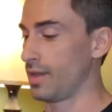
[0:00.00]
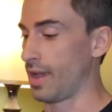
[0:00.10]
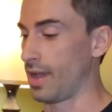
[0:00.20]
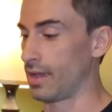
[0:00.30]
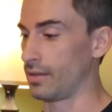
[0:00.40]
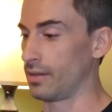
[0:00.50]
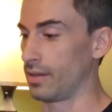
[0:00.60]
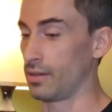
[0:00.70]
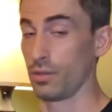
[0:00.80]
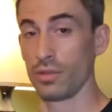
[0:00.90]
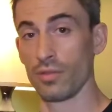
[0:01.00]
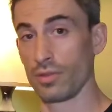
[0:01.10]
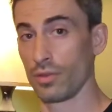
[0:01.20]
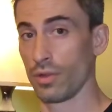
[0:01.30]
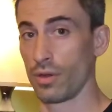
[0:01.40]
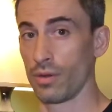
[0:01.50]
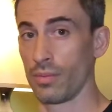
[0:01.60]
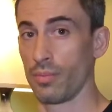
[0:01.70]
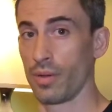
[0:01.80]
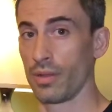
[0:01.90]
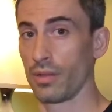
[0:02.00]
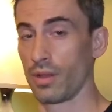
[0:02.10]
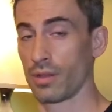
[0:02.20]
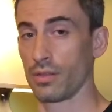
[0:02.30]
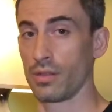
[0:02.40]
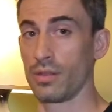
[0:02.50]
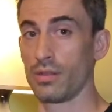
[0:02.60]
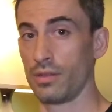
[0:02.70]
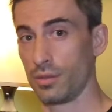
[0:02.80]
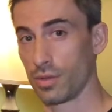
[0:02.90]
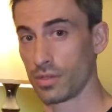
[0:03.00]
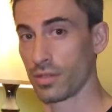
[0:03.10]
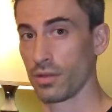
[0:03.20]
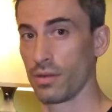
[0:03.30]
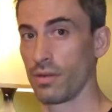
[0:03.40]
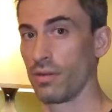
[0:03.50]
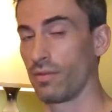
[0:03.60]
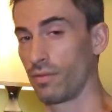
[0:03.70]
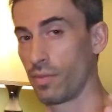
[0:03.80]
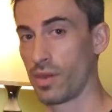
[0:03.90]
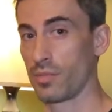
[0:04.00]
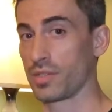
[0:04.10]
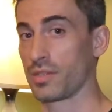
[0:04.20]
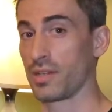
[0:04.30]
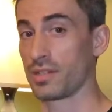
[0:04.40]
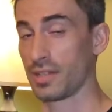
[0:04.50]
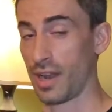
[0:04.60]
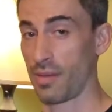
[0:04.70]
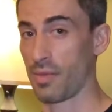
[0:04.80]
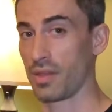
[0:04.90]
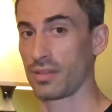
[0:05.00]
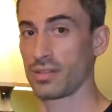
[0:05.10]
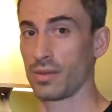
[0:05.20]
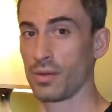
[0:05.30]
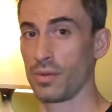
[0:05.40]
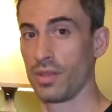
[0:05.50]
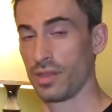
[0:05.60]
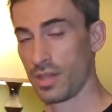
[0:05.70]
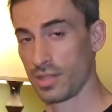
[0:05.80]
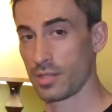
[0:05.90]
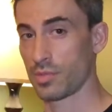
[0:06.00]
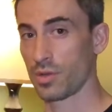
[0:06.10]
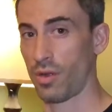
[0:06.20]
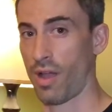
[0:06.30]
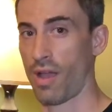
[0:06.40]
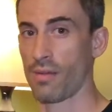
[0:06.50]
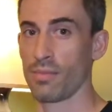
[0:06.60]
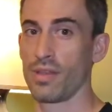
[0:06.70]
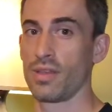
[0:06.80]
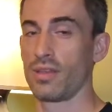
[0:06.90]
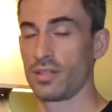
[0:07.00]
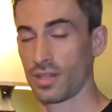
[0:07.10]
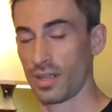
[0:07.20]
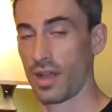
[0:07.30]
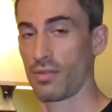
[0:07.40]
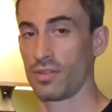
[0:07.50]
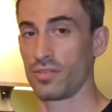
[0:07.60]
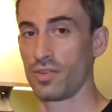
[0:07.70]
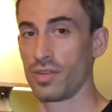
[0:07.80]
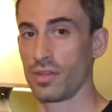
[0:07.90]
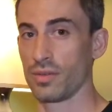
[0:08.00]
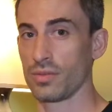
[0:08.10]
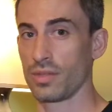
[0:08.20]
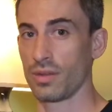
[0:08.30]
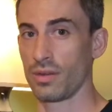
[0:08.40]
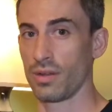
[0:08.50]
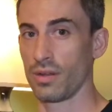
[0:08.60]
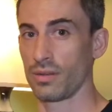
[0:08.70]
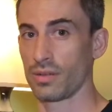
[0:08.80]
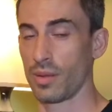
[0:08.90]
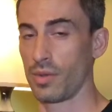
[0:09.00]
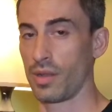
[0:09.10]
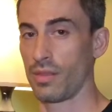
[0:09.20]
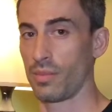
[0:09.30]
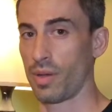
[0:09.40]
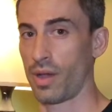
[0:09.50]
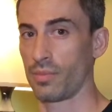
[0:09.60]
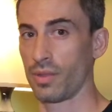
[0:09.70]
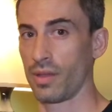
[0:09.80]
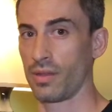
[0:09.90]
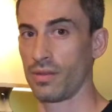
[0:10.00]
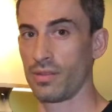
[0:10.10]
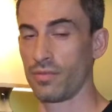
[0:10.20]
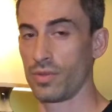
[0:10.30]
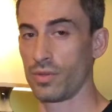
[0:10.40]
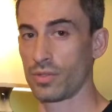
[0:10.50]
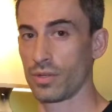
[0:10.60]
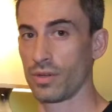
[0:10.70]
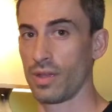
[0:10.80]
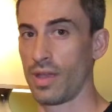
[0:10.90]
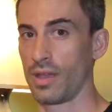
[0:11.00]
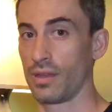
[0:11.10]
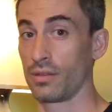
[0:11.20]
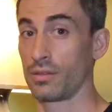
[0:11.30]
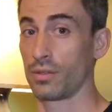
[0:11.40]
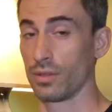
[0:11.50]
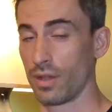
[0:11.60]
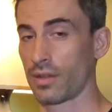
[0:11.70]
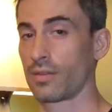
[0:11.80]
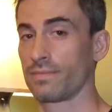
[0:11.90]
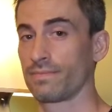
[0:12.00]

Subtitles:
And you live and you learn, but luckily you get to learn from any mistakes that I make. So hit subscribe, check out these videos that are coming down the pipeline in the future, and good luck.